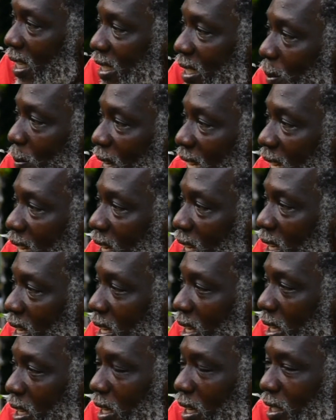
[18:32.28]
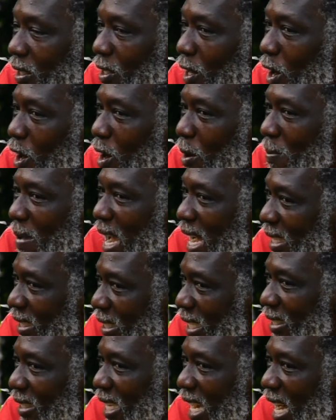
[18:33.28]
You see me? So me I
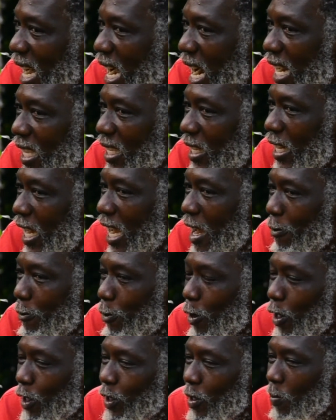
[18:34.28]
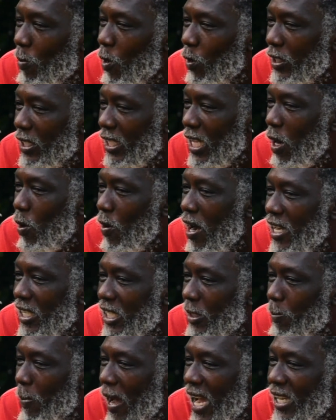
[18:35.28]
say our little effort come out in a one
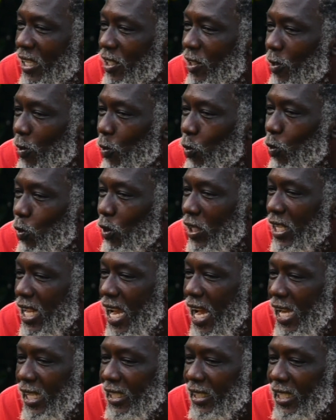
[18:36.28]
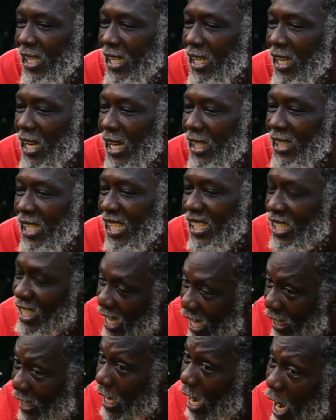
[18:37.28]
spice suit there and thing and then she
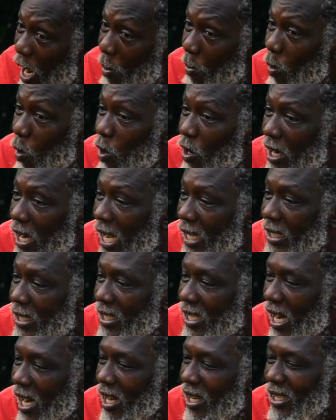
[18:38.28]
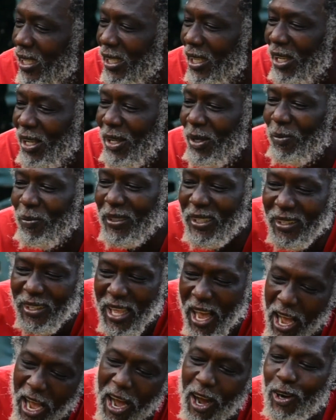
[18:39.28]
talk about ganja.
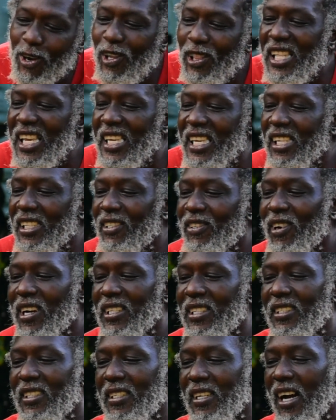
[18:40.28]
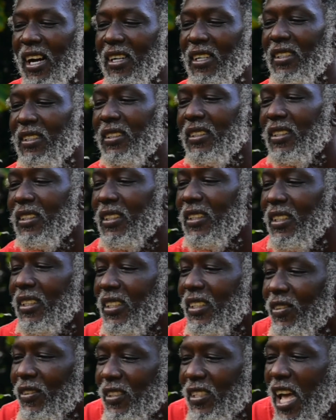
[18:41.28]
Nah go lick it Rasta.
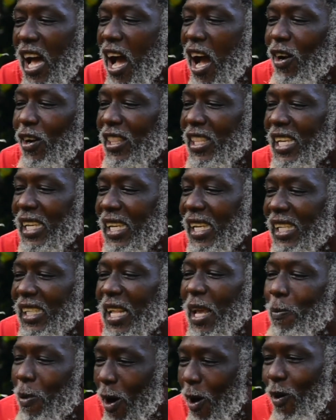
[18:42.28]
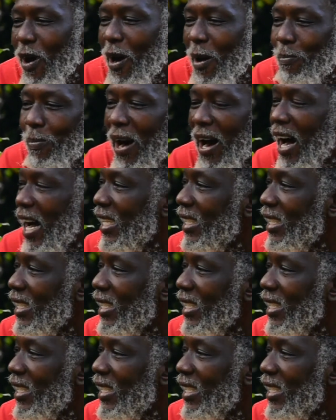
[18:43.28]
Nah go lick it. In the pan one part.